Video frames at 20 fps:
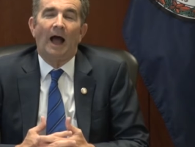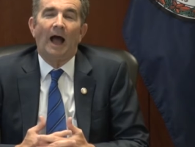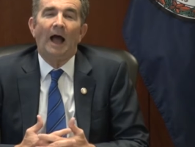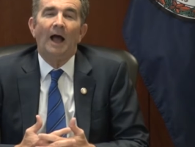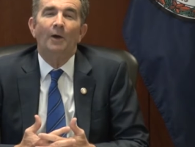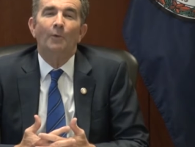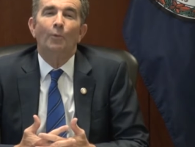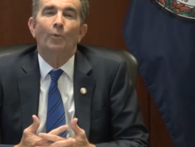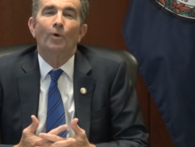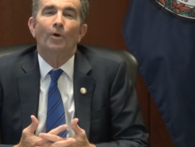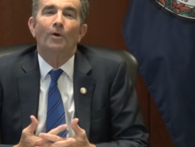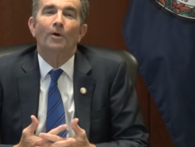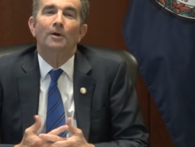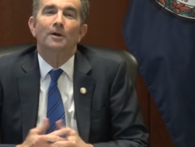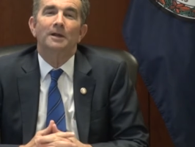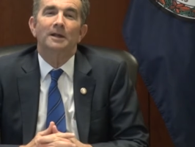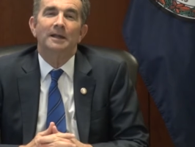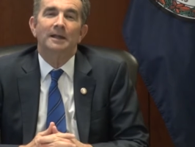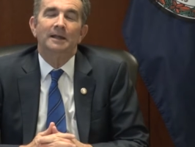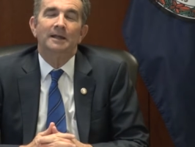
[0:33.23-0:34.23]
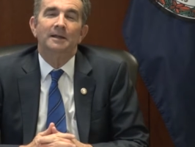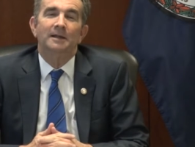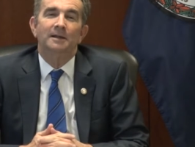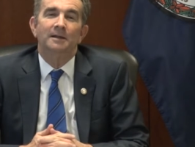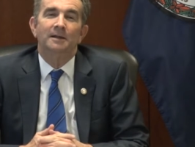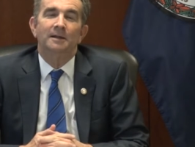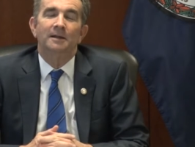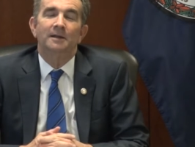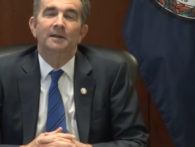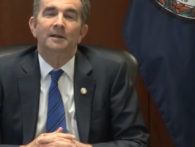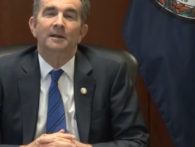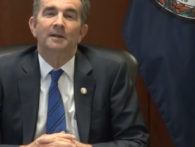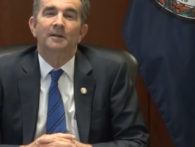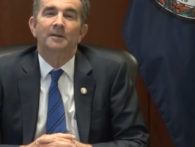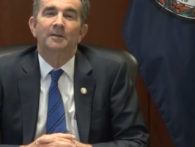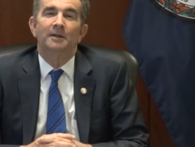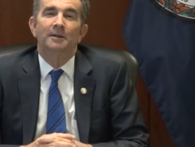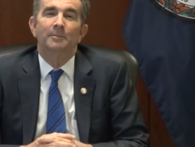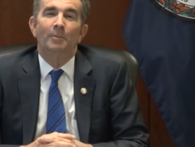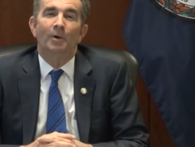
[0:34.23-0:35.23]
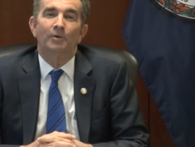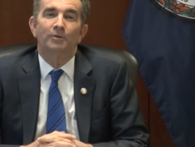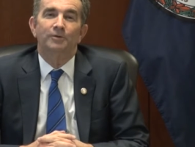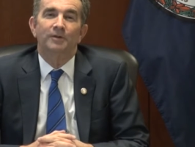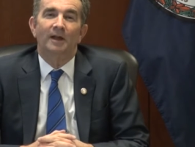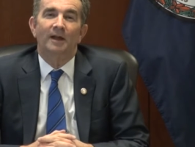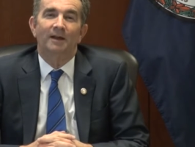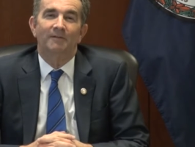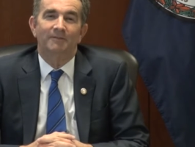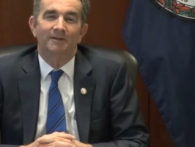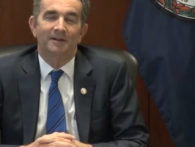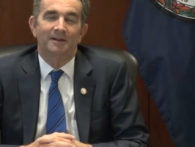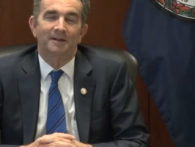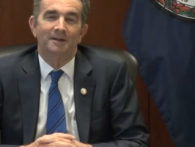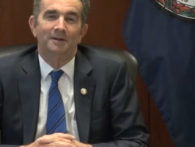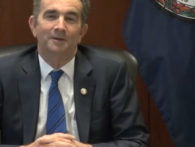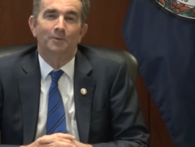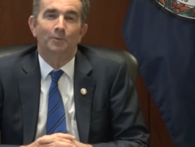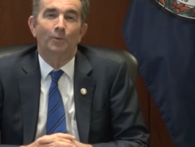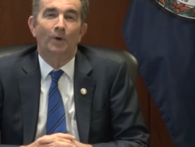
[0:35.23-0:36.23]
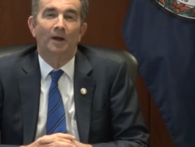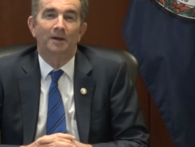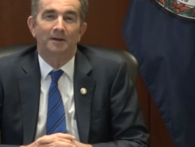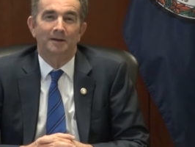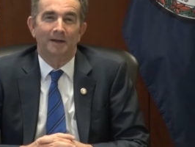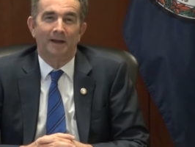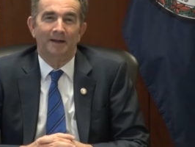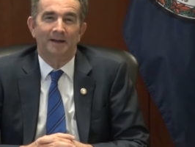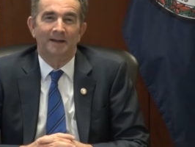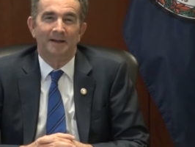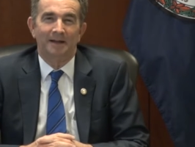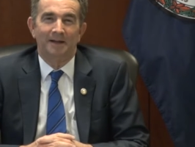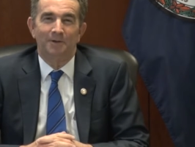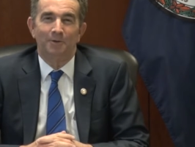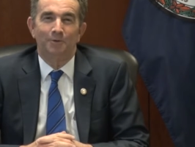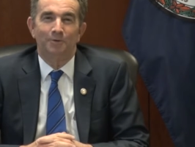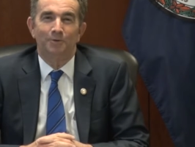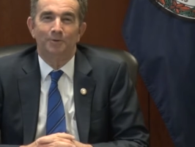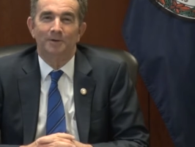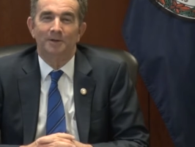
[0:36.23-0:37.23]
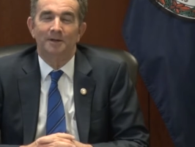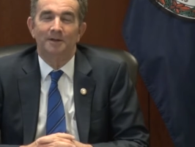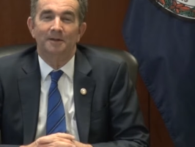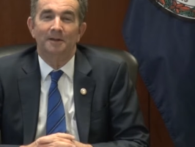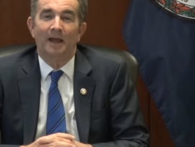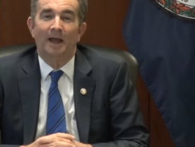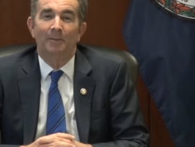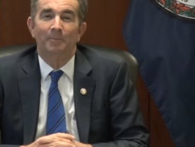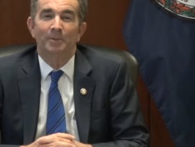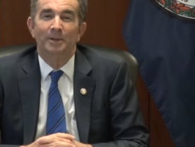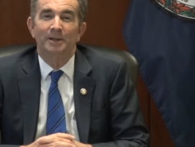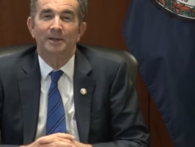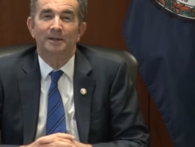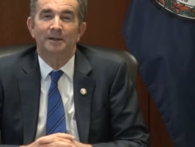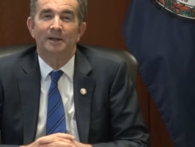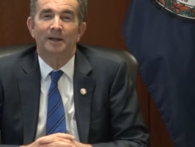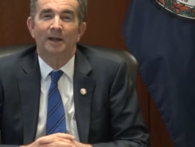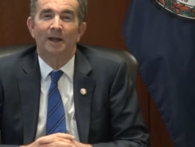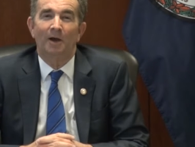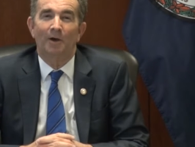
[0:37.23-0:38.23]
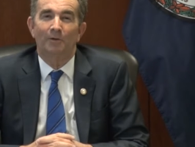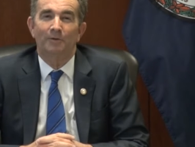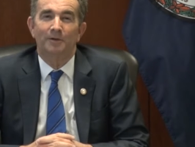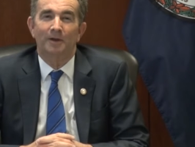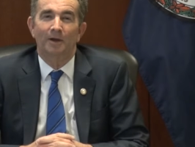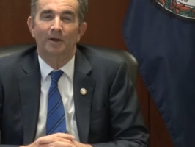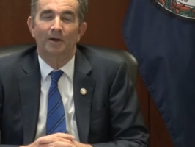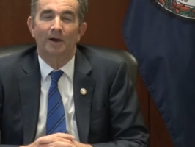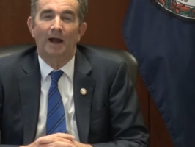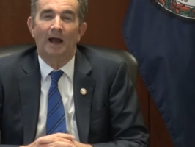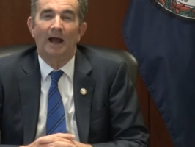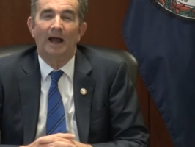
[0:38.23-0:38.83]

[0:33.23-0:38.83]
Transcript: I work in the most heavily regulated industry, that being healthcare.